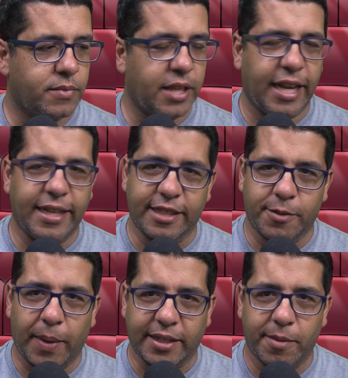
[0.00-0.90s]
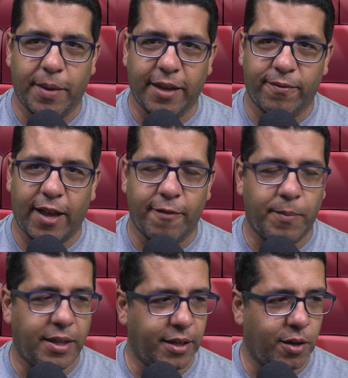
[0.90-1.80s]
and expect to make $5
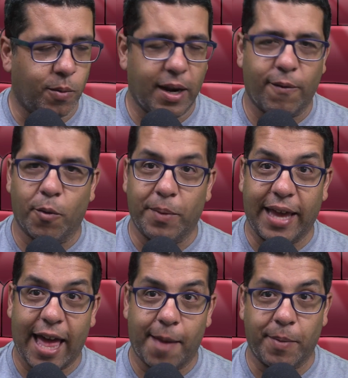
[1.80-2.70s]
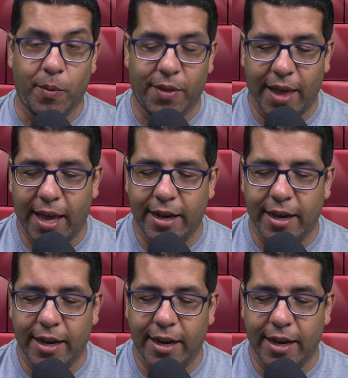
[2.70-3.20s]
million or whatever and be happy with that.